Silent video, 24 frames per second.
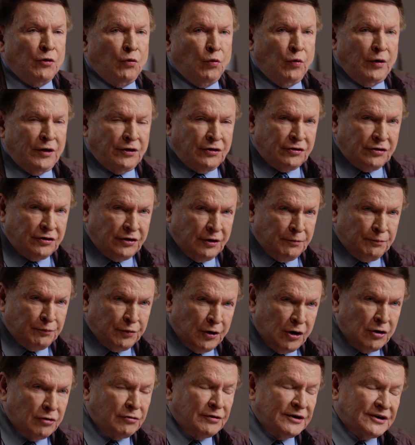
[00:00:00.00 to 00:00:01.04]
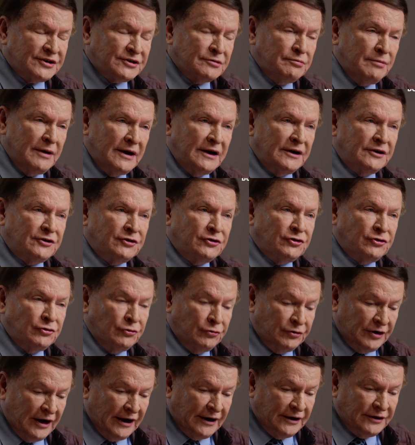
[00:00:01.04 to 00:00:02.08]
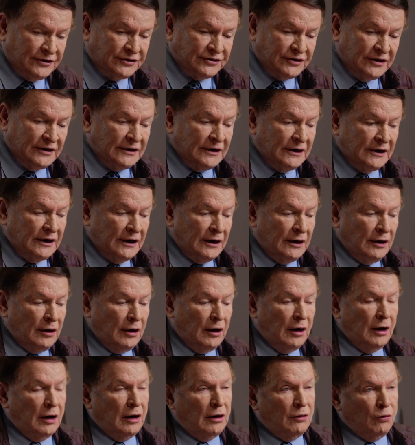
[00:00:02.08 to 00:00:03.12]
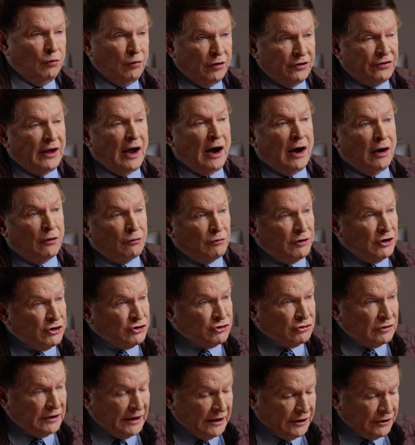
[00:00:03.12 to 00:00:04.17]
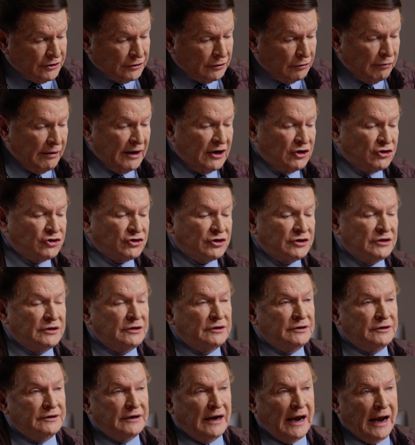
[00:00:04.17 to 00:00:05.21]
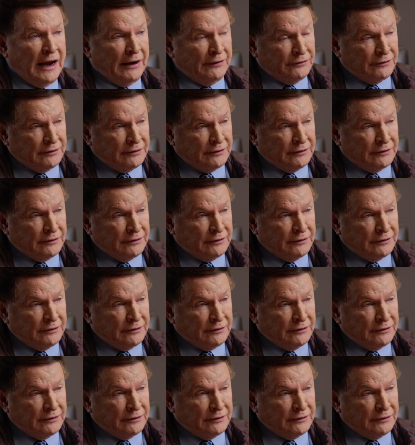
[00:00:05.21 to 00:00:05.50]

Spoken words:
with the progress made to date, with our regional integration